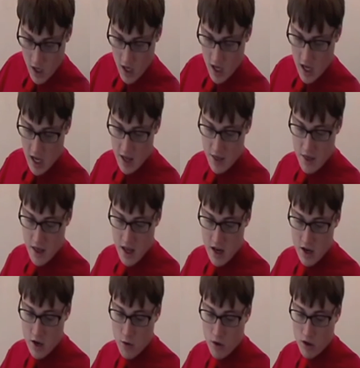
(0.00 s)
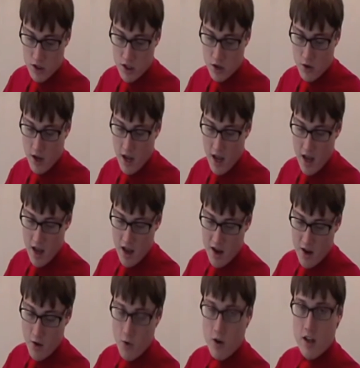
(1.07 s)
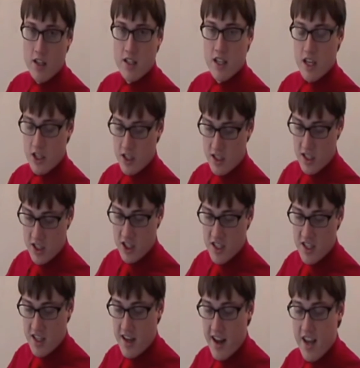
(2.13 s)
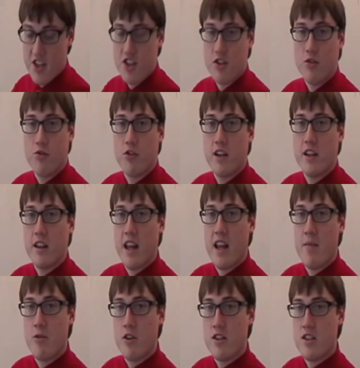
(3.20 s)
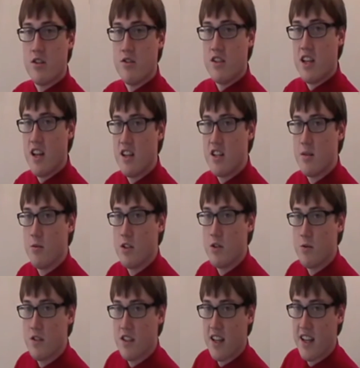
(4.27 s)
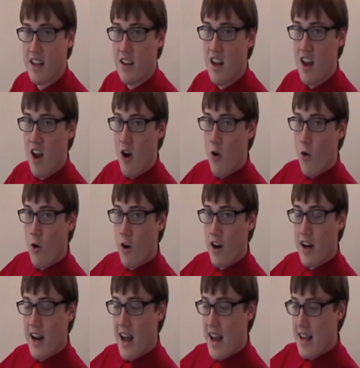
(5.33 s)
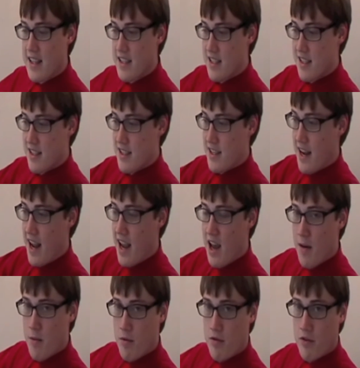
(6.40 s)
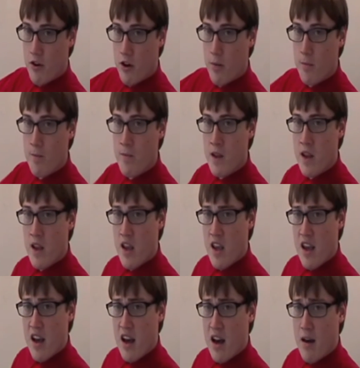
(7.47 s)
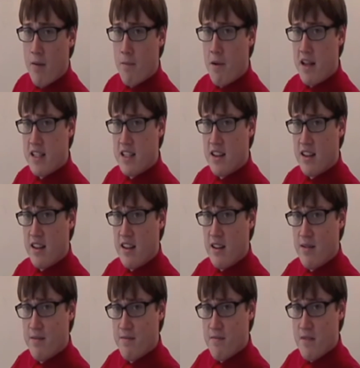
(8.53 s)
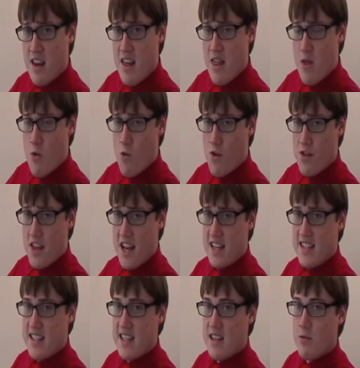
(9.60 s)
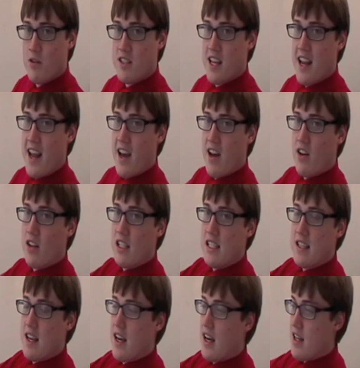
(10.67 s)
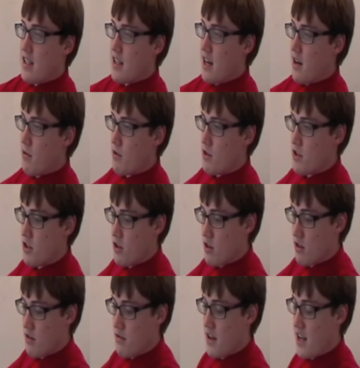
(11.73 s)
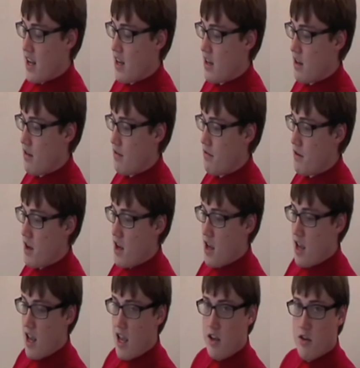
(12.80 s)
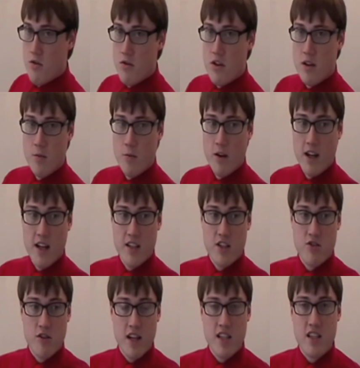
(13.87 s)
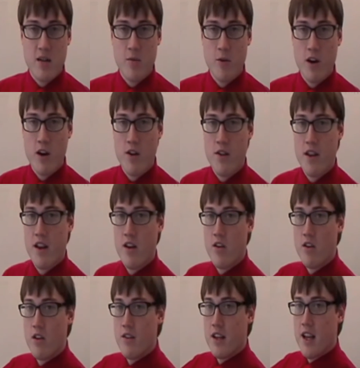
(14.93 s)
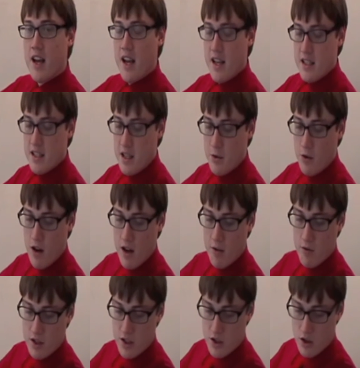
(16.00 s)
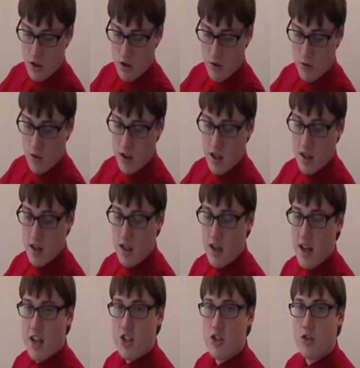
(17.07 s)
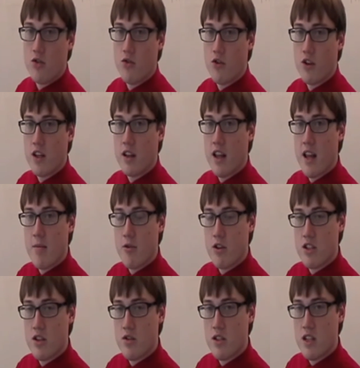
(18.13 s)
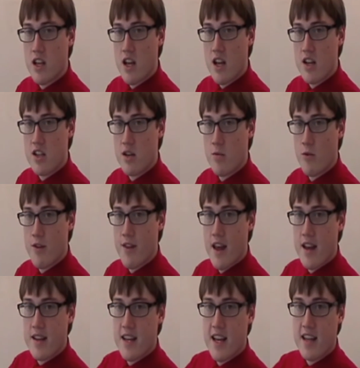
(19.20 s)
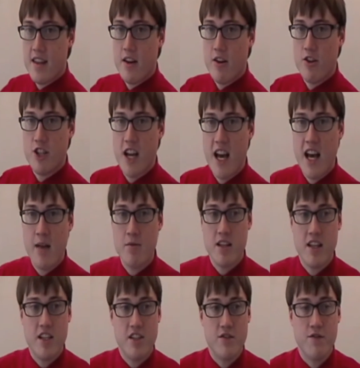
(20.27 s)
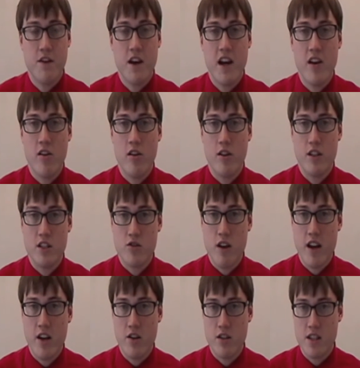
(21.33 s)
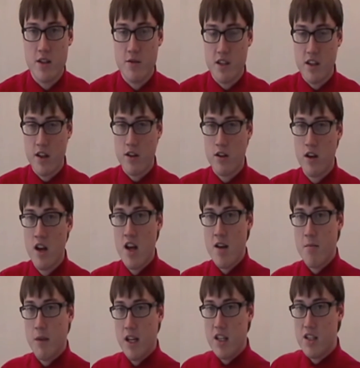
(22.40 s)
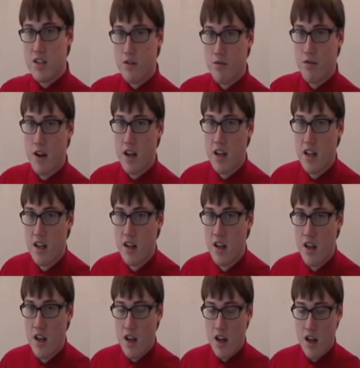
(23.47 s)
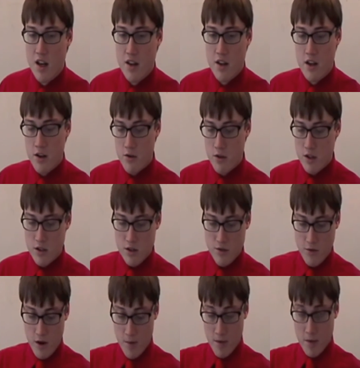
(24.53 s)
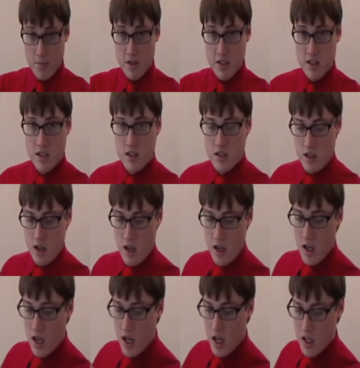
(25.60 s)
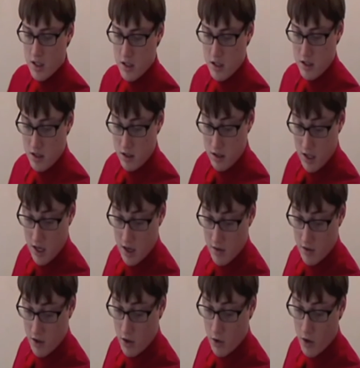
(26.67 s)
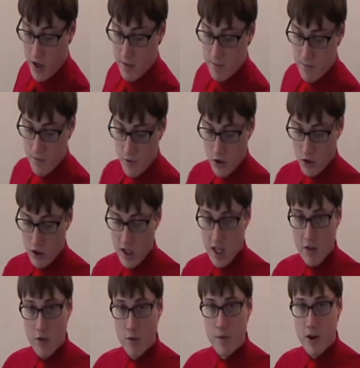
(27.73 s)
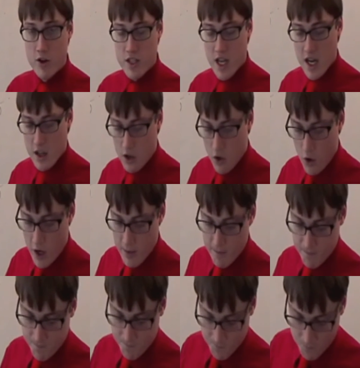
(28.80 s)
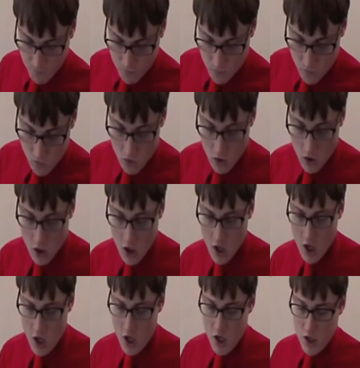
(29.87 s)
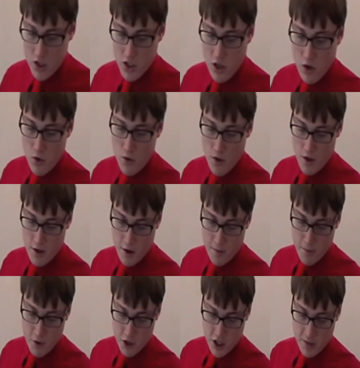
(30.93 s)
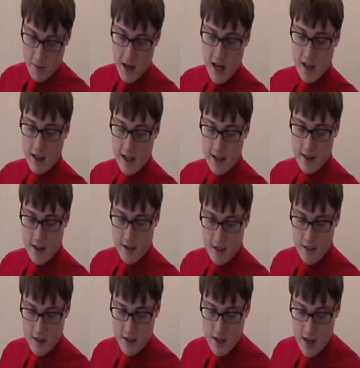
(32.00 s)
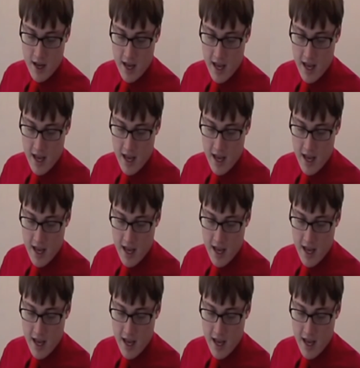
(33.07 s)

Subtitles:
And then you also had organizations such as the National Free Labor Association, which was like an organized scab firm. Basically, what they did was they had all these guys on reserve, and if a union went on strike somewhere, then all of the guys that were on reserve within the National Free Labor Association would then take their jobs, and they just fire all the strikers. That was another means of fighting the unions from the business side of the coin, if you're looking at it from their side of the coin. So they're pushing back like this.